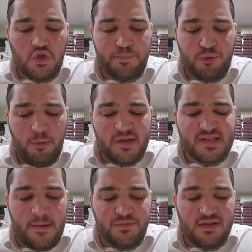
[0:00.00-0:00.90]
to prohibit
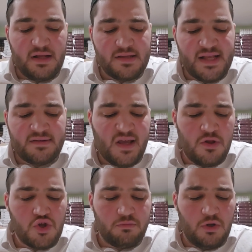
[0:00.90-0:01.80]
something that is not
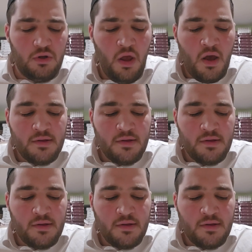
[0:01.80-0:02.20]
tangible,